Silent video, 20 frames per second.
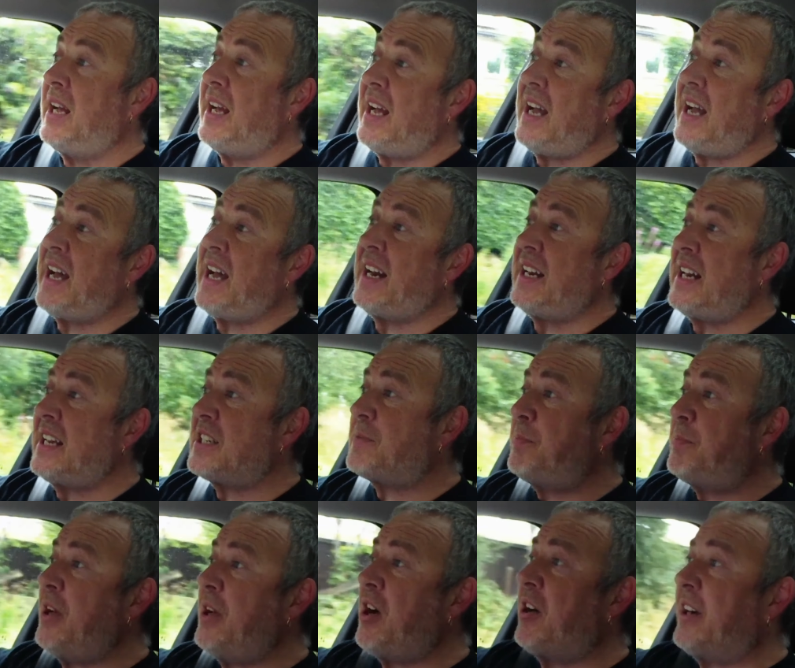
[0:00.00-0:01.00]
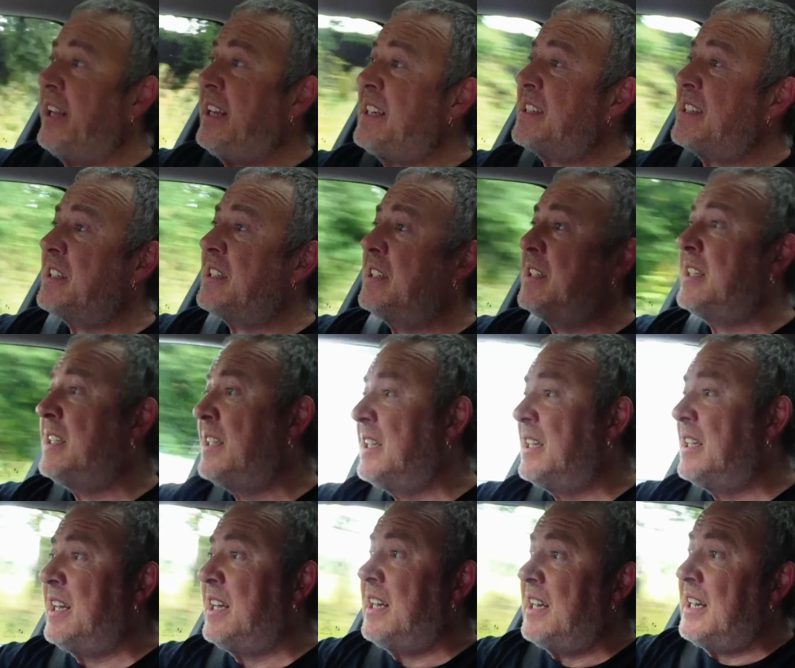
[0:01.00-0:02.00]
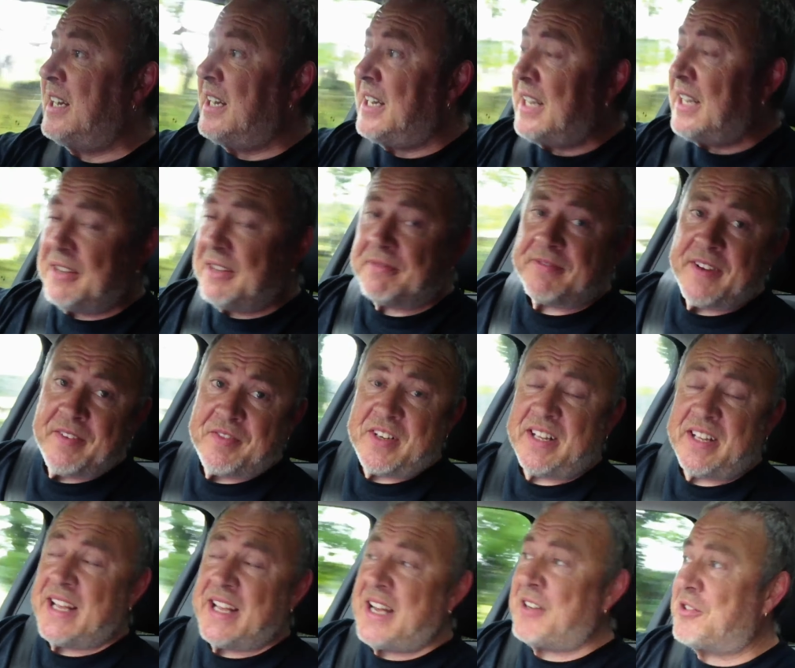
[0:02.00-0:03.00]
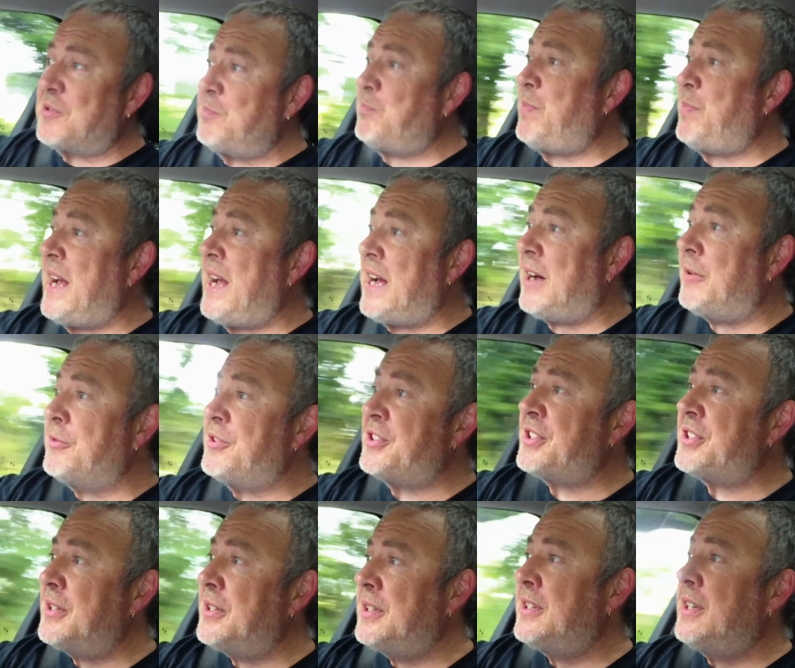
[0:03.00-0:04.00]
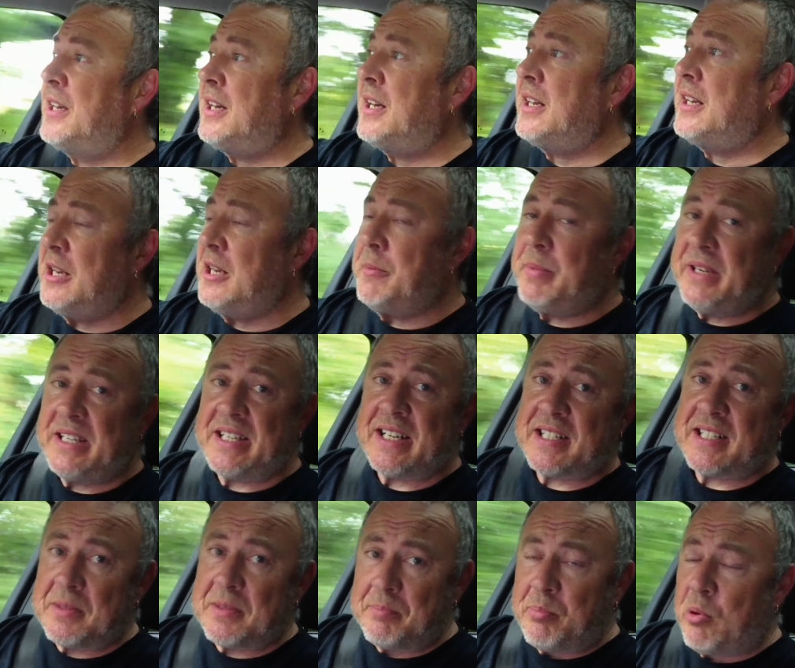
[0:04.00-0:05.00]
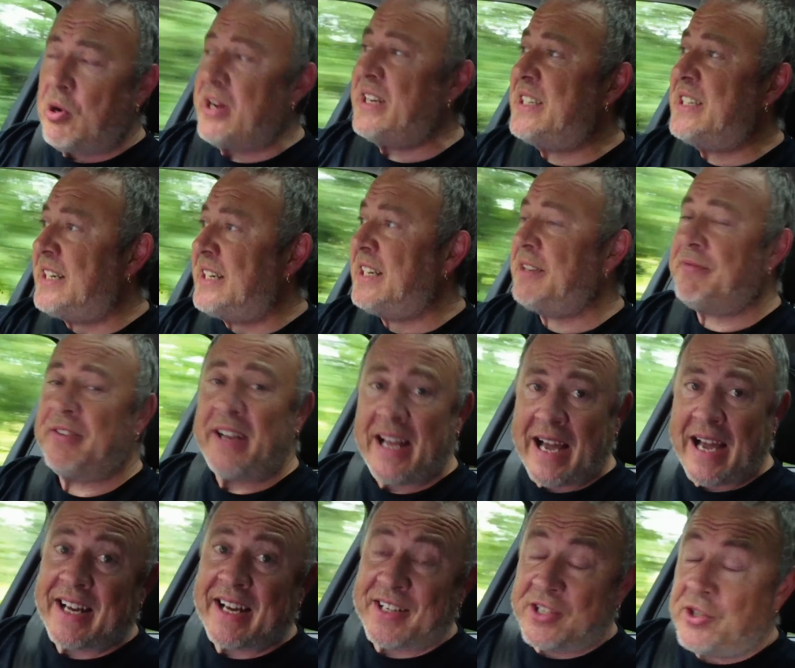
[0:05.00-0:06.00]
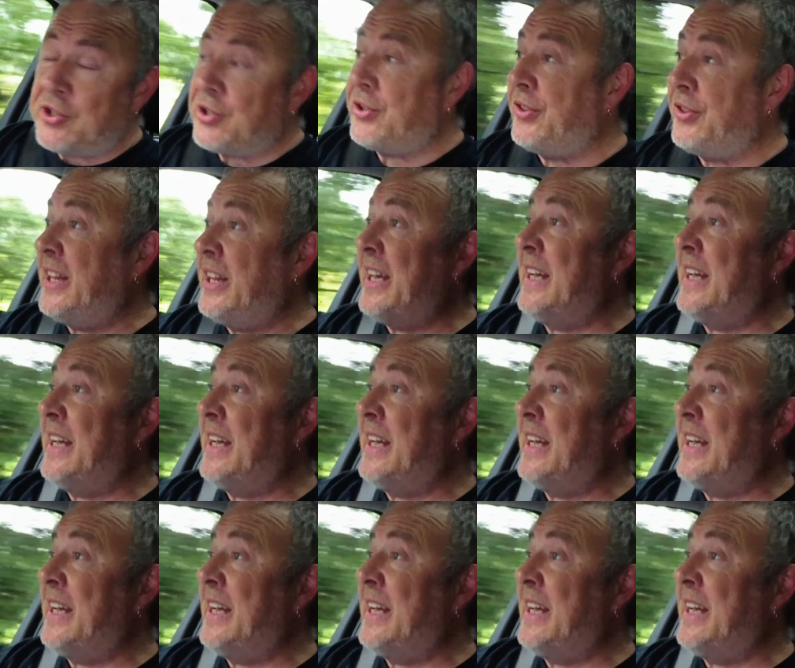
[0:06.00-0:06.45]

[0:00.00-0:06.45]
And let's be honest, at £50,000 you'd be disappointed if it hadn't done that.